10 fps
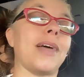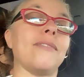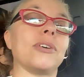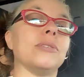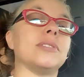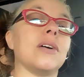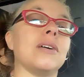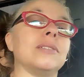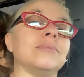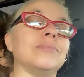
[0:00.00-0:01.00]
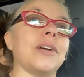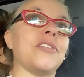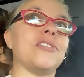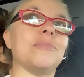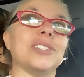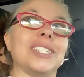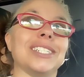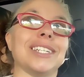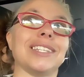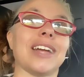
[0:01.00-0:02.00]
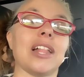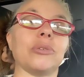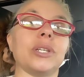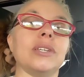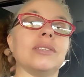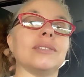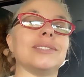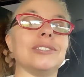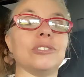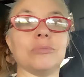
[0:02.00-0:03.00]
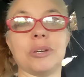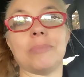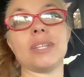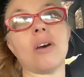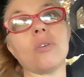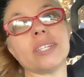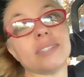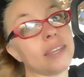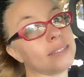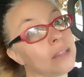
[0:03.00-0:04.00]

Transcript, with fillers: life goes on. I have a million other Halloweeny things to do, but my doggy takes